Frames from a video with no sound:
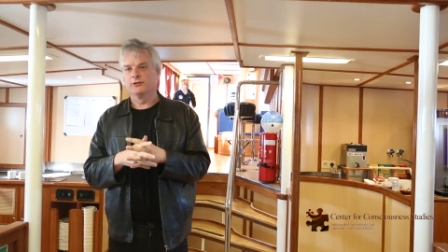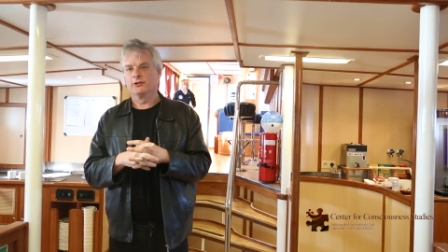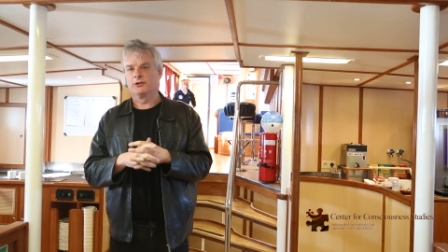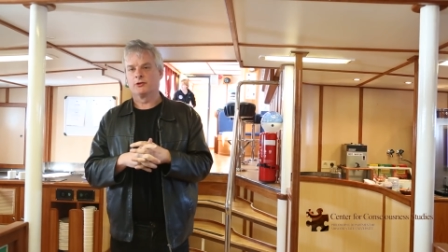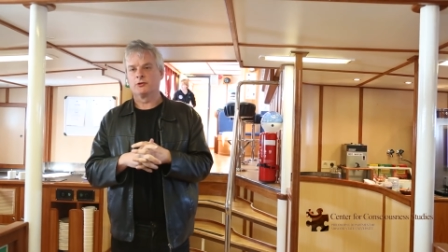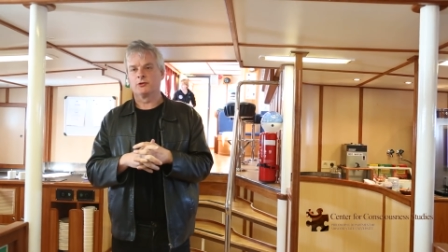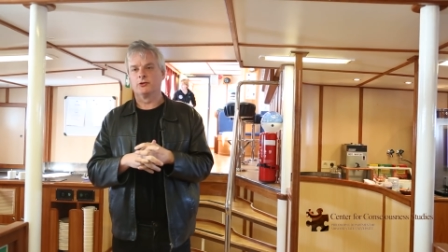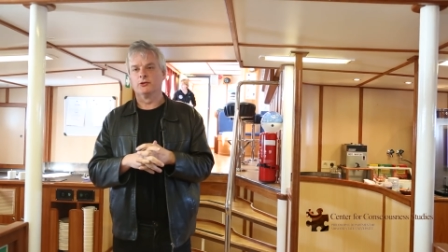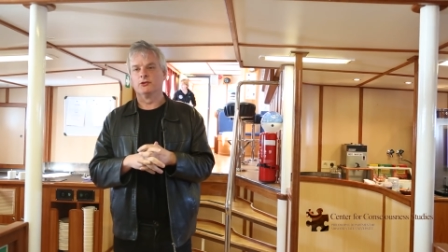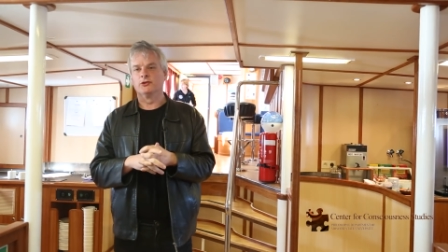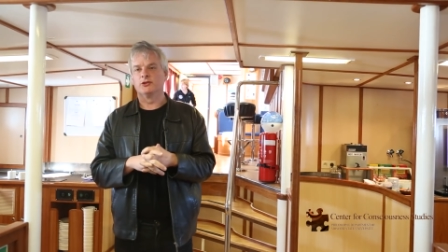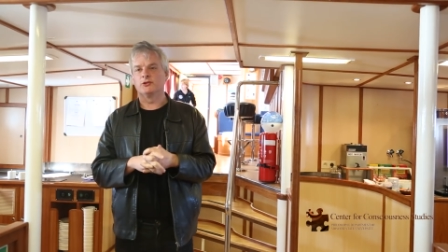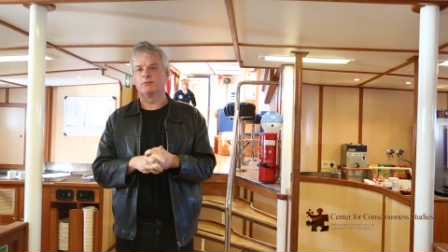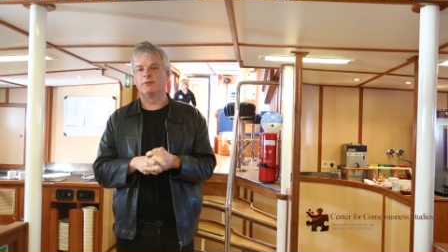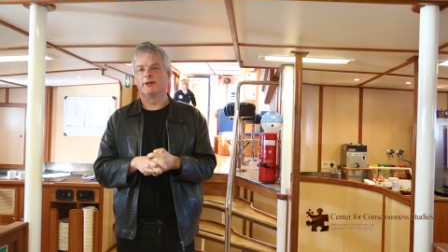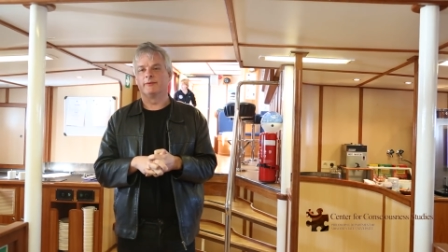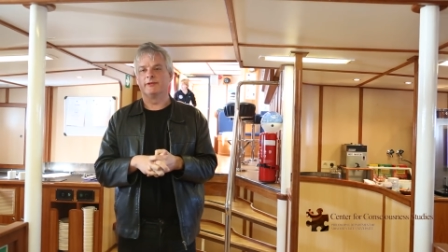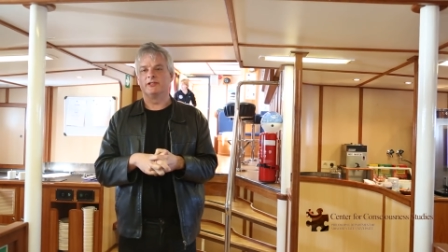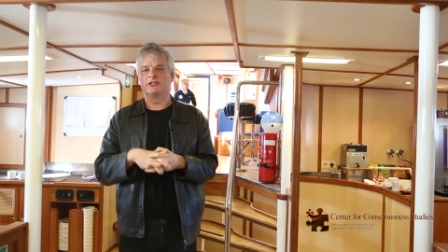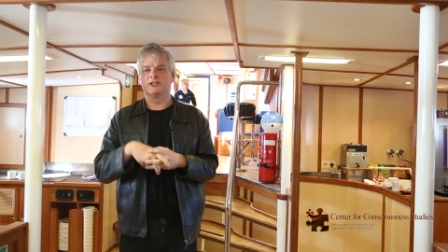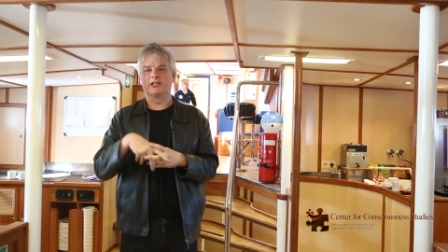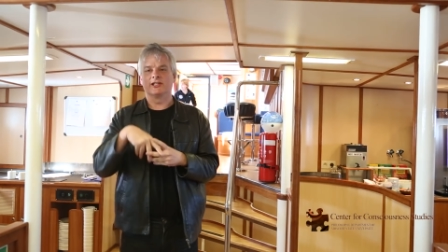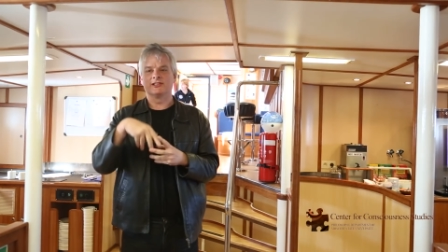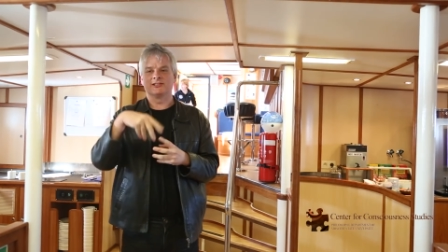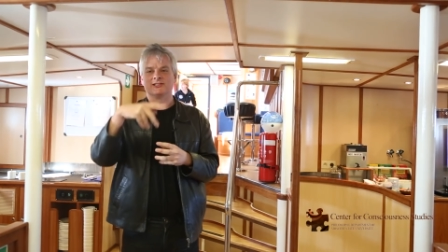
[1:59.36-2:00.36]
on the cruise,
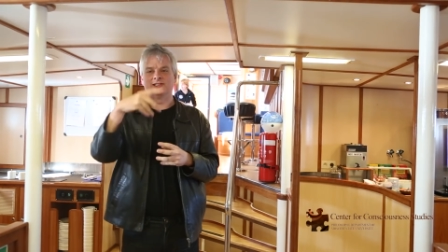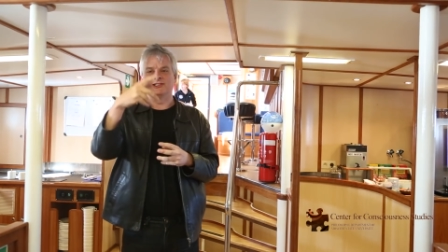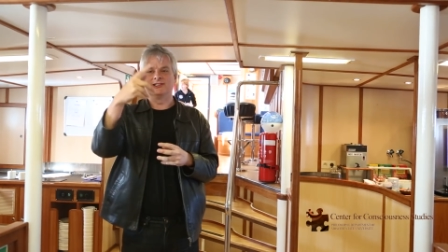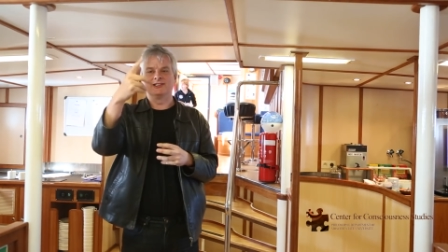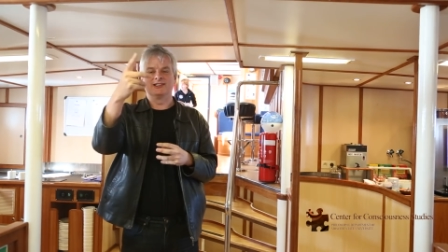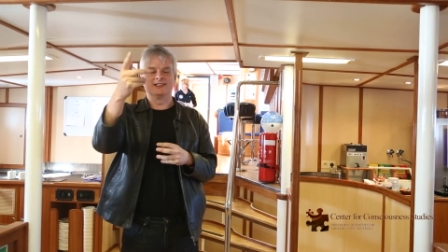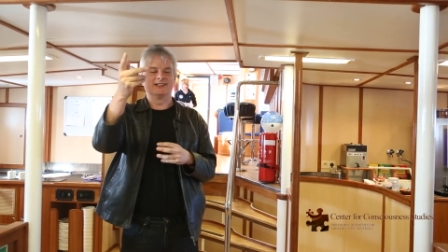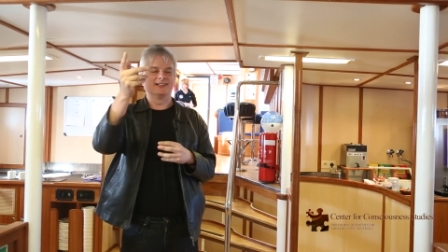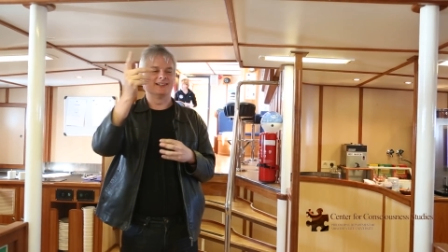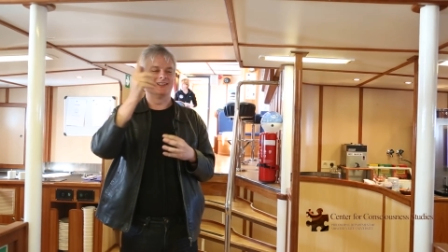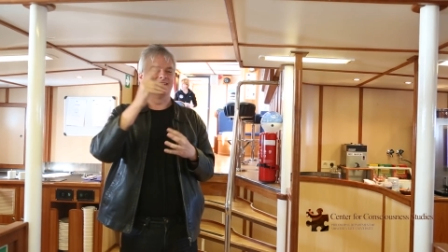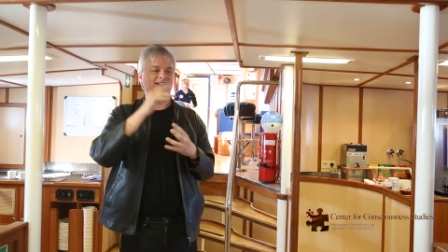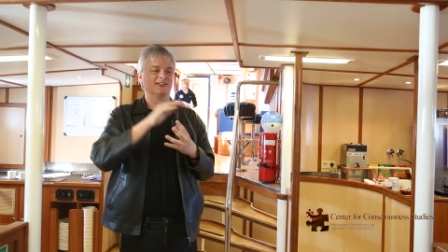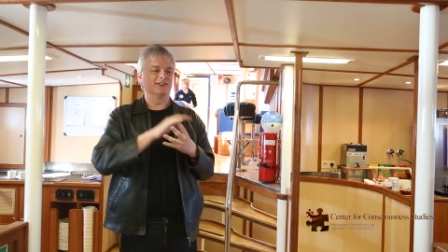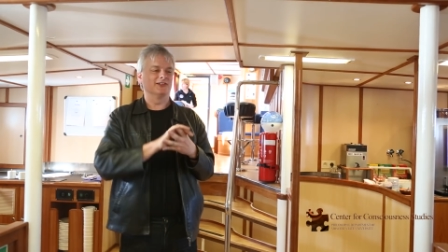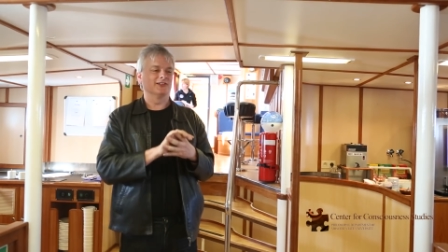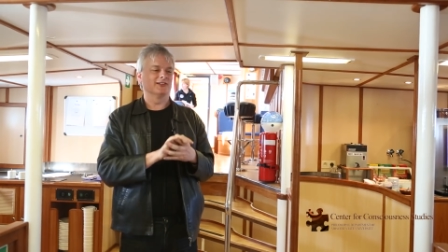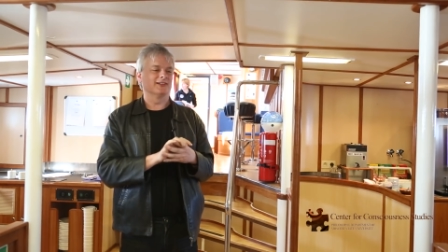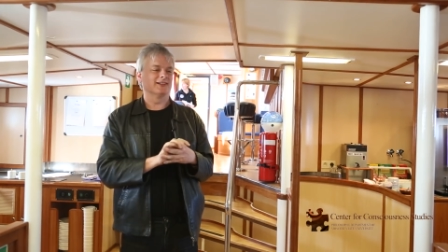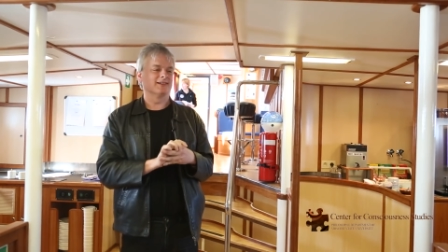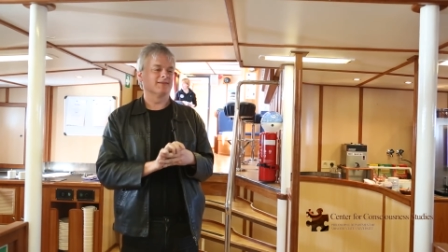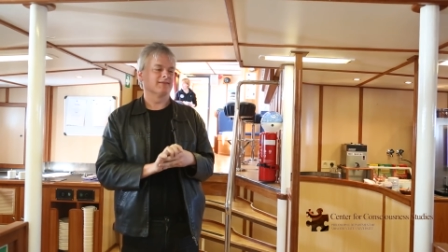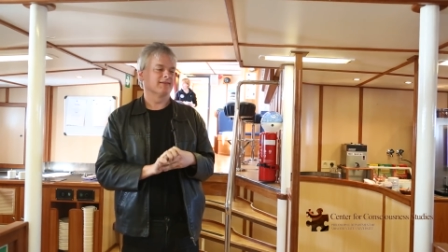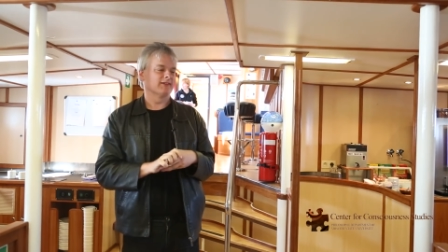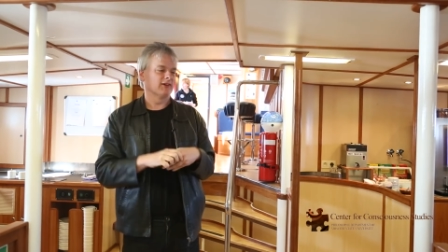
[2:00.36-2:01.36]
maybe Jesse and I
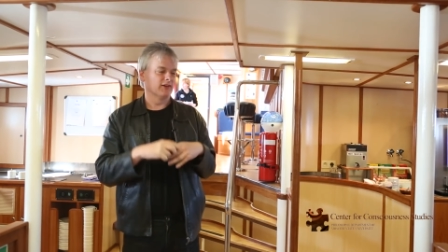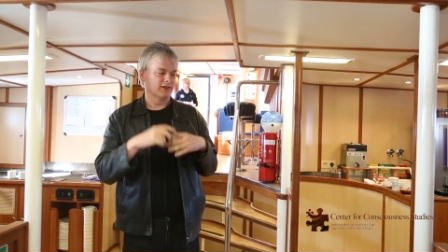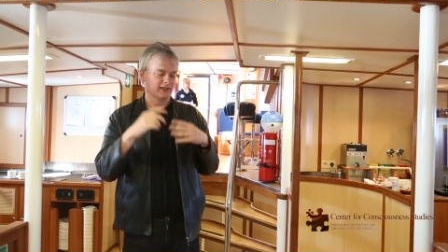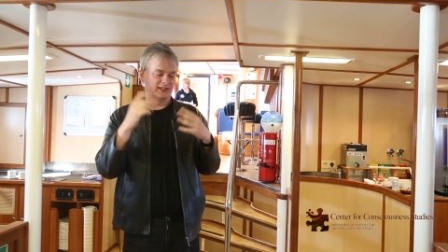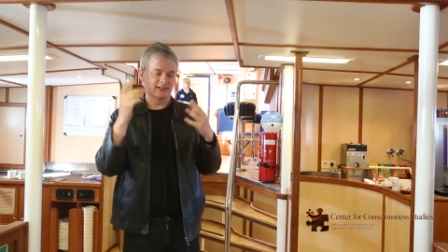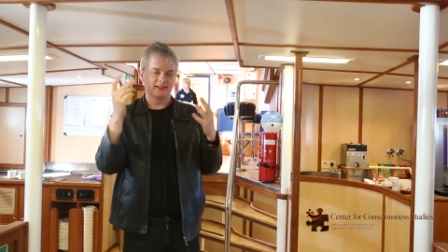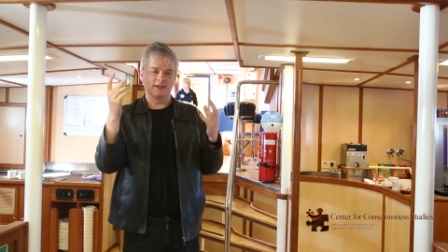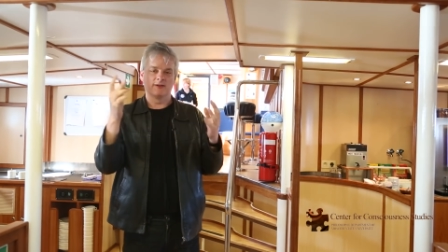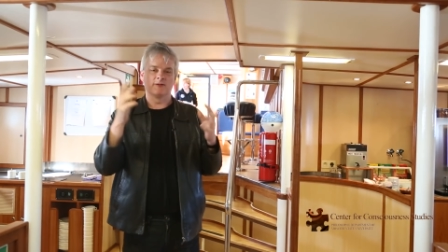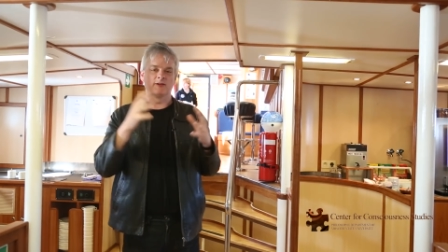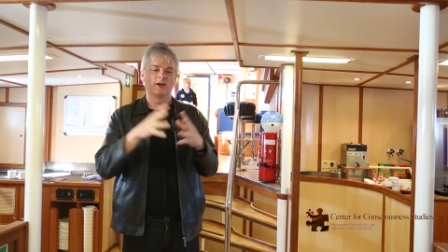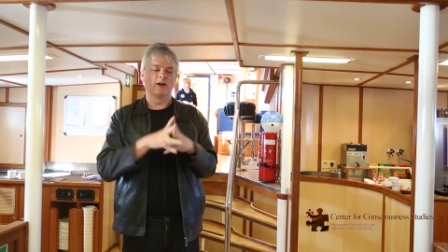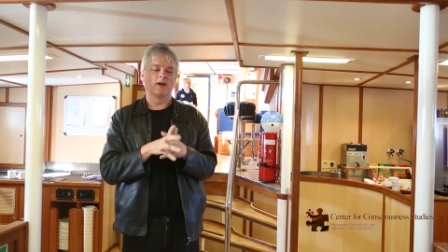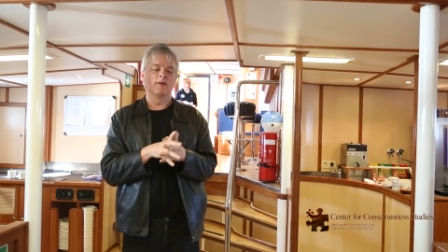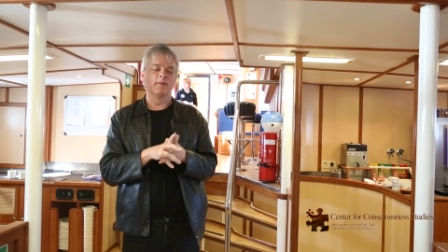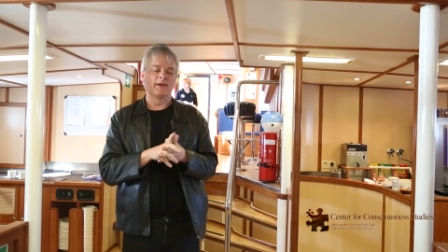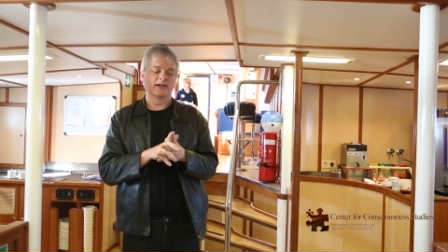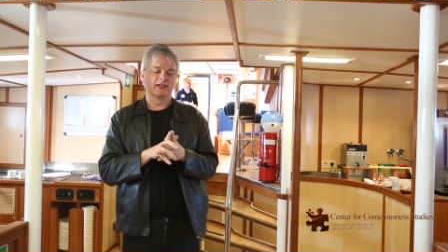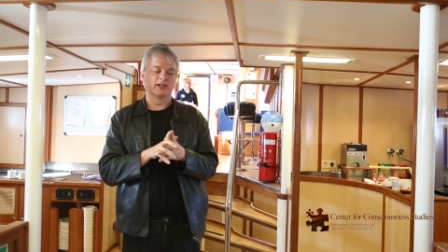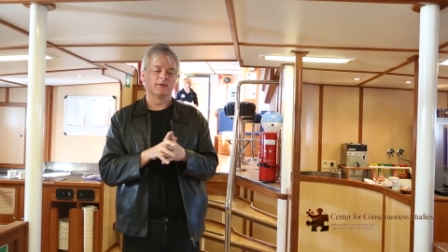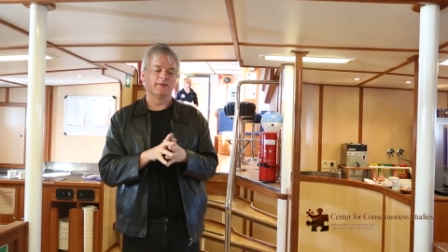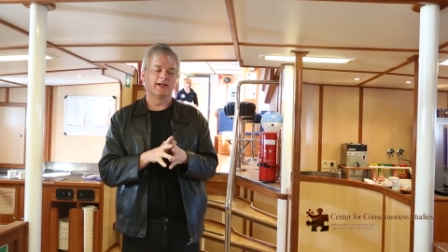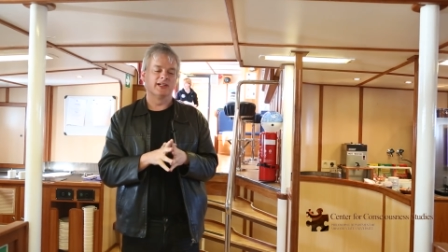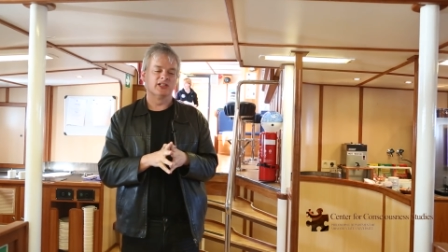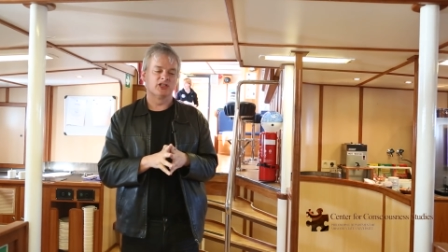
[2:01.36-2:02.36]
are at least
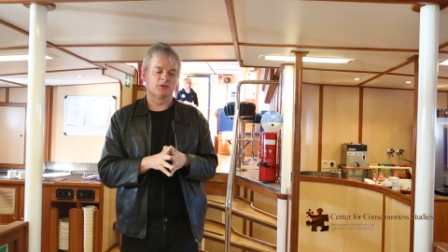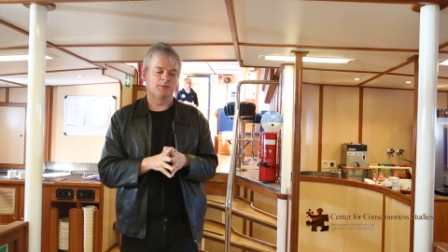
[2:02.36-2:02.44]
among the main